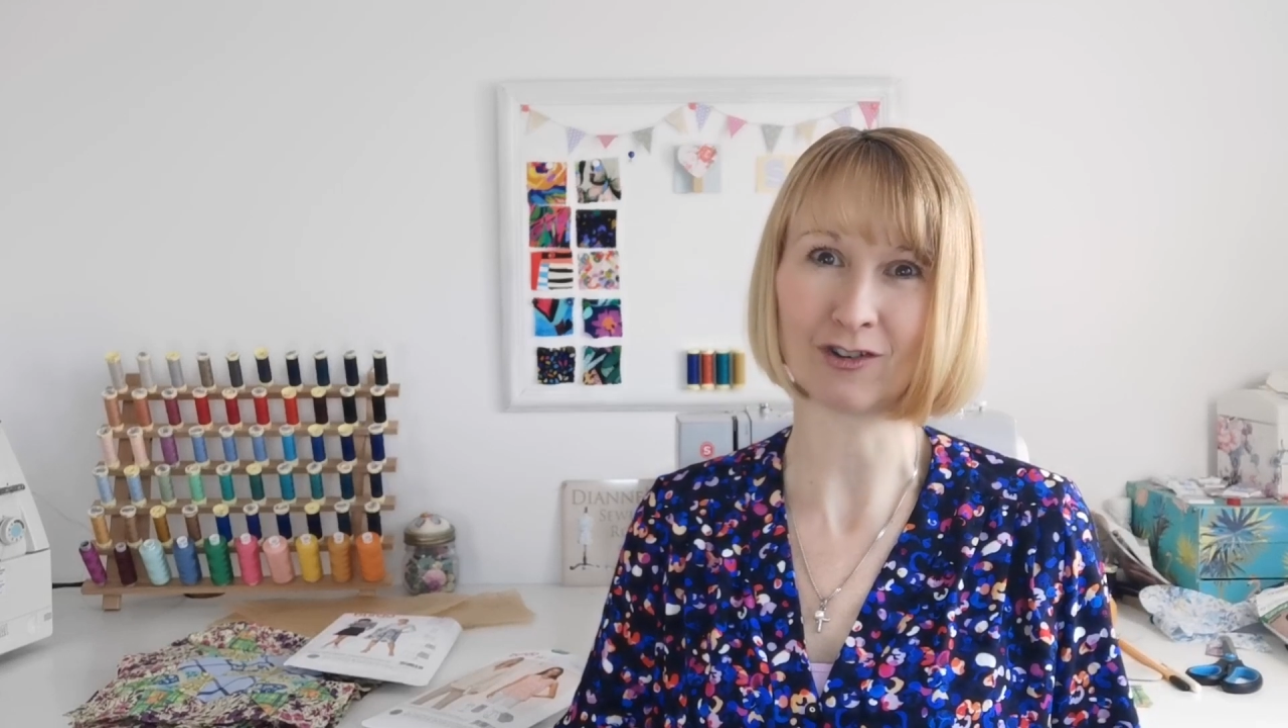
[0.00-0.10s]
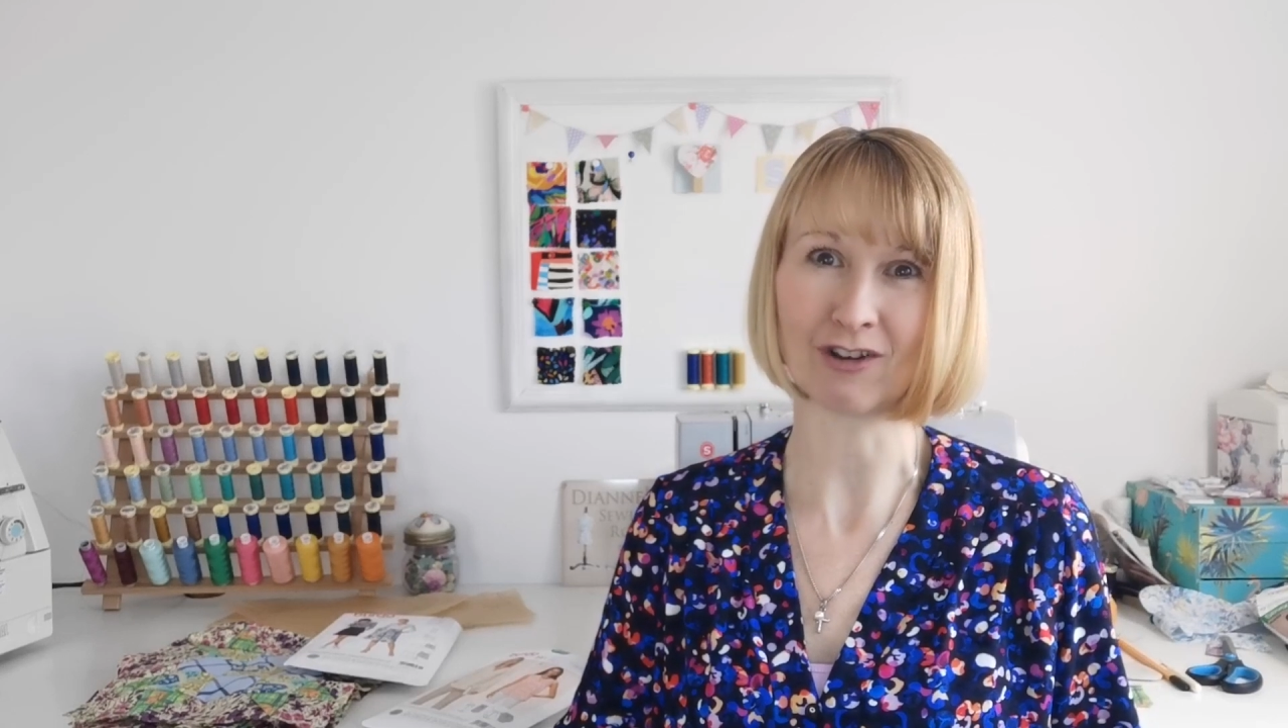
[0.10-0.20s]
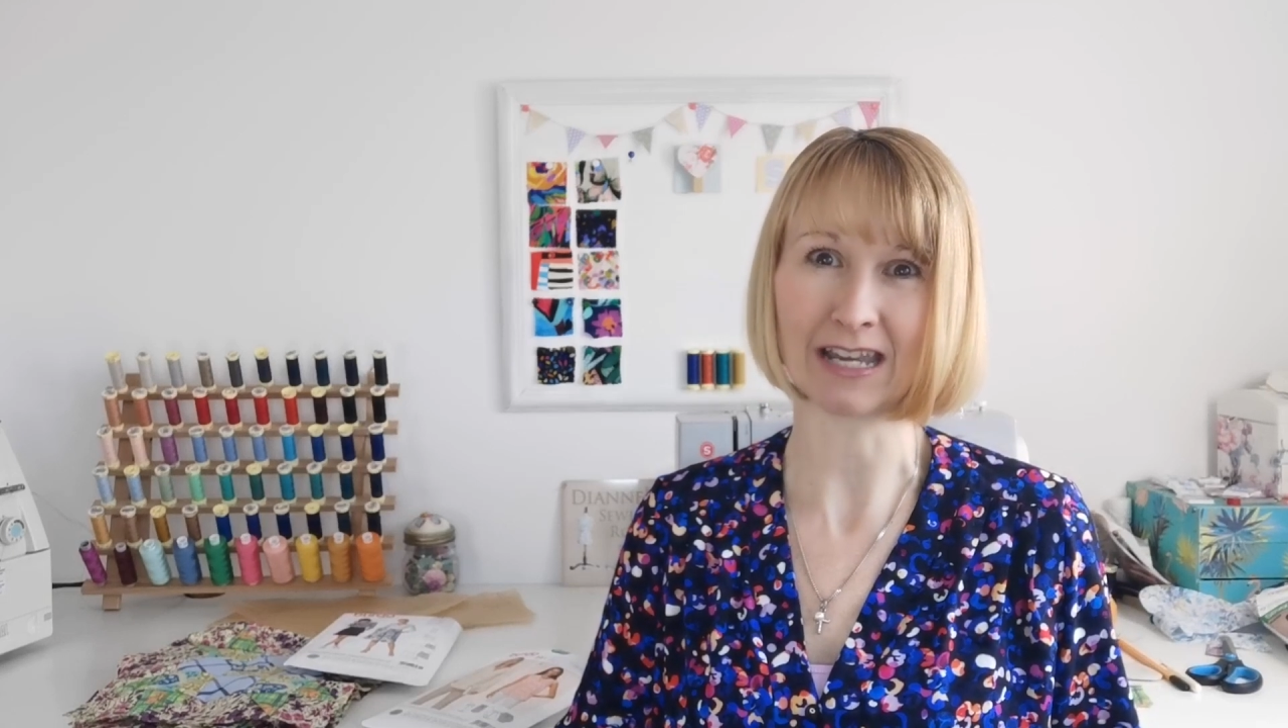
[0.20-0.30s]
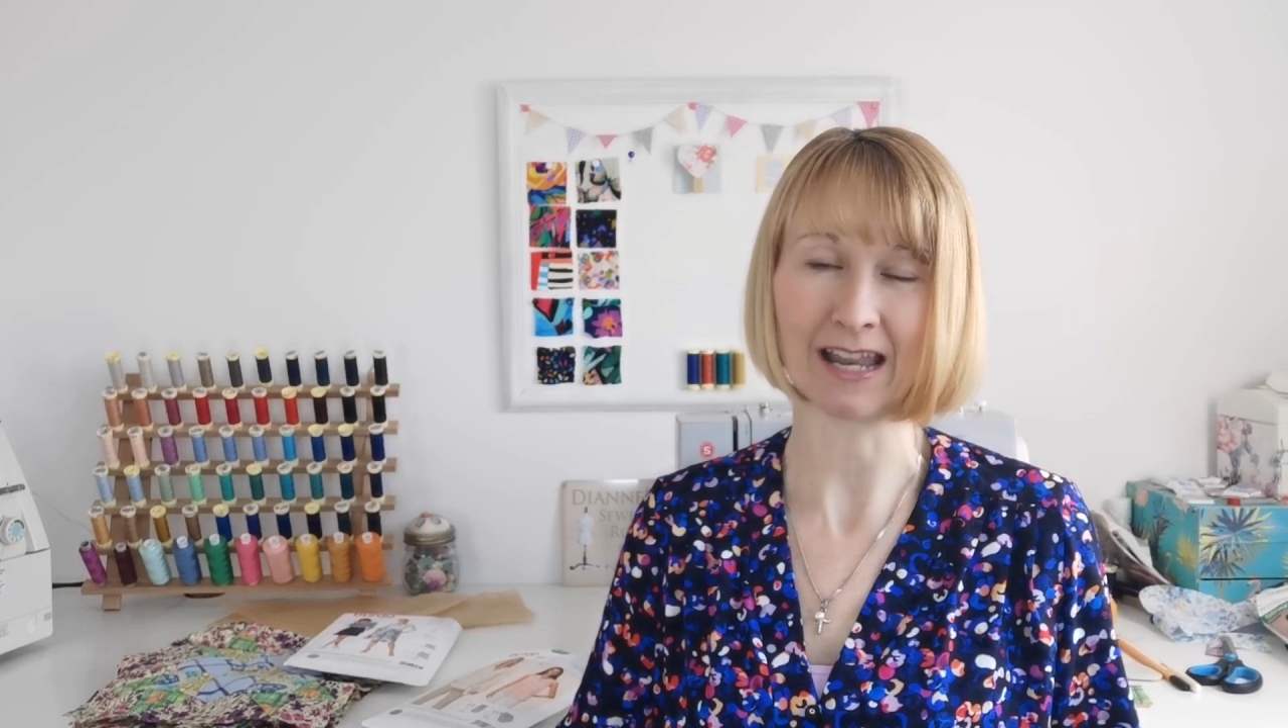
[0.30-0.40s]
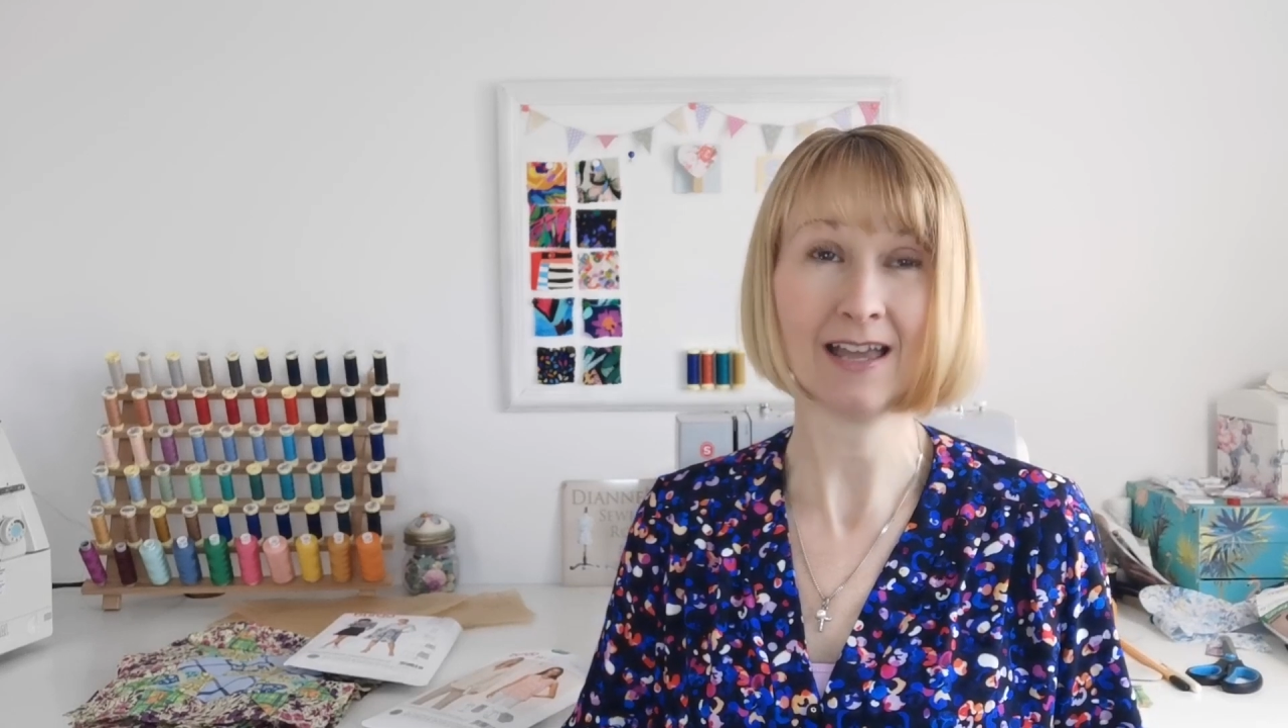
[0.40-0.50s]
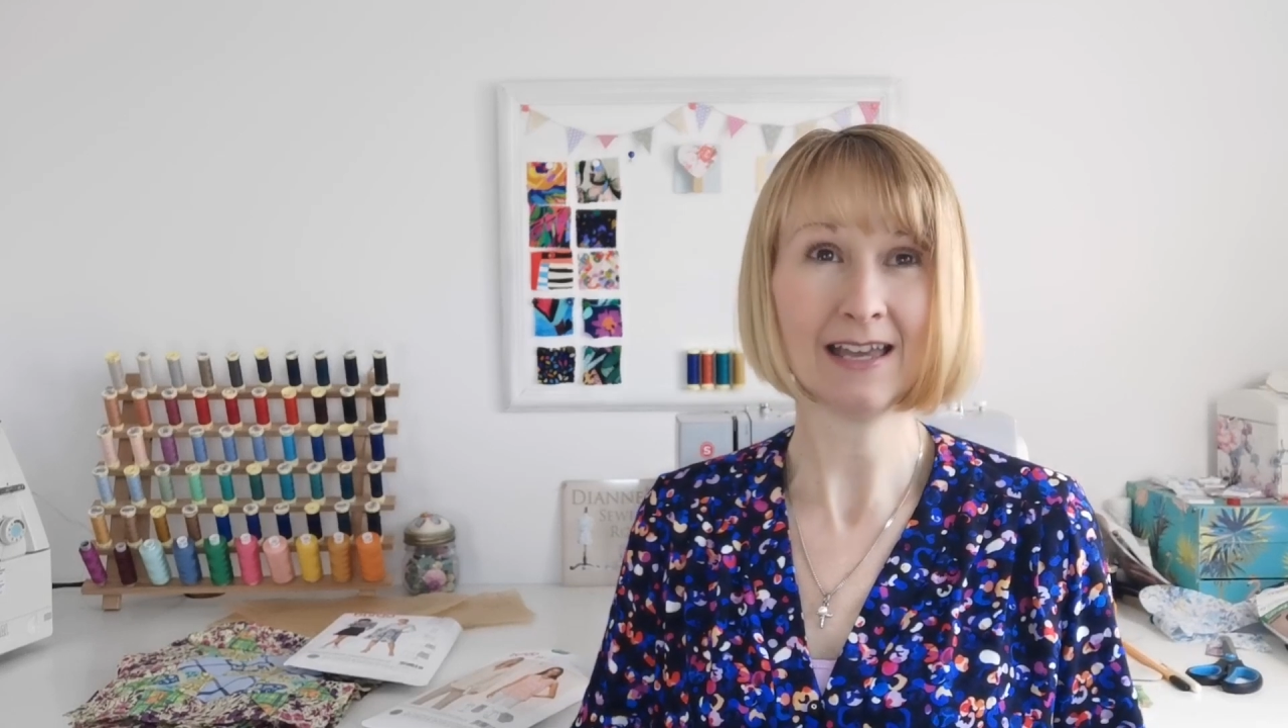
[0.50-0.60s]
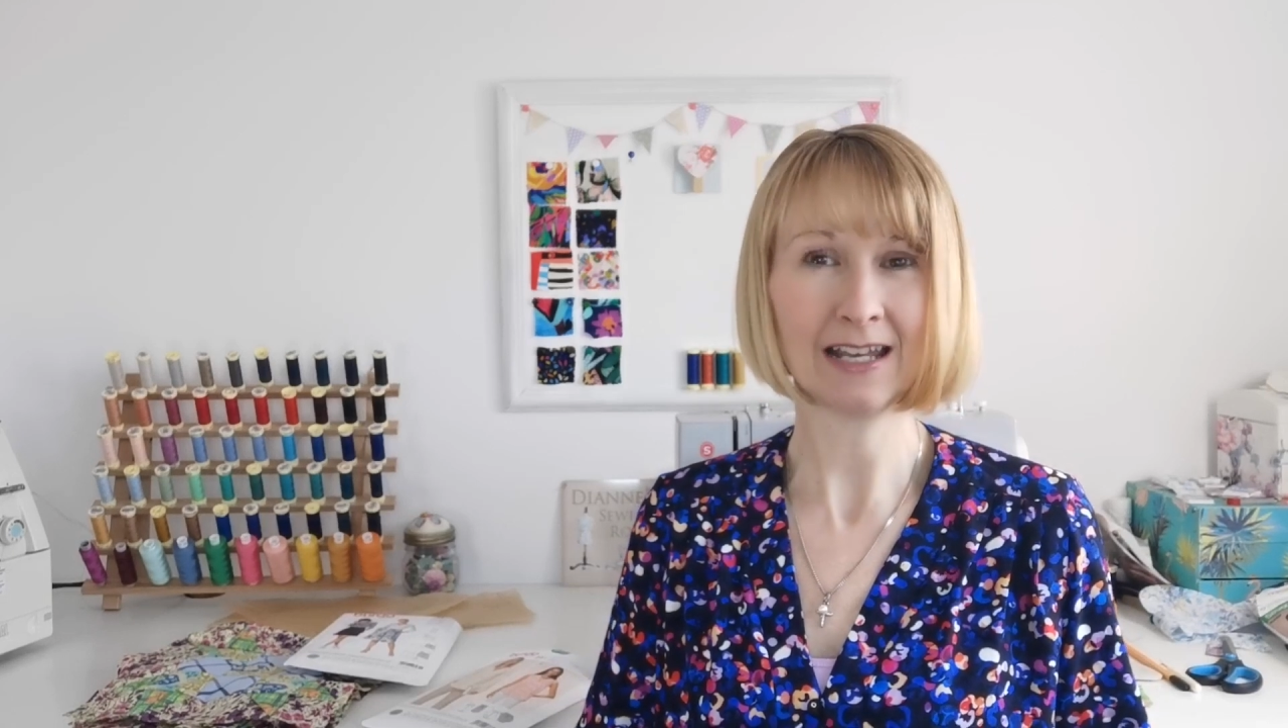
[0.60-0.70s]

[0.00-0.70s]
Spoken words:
green,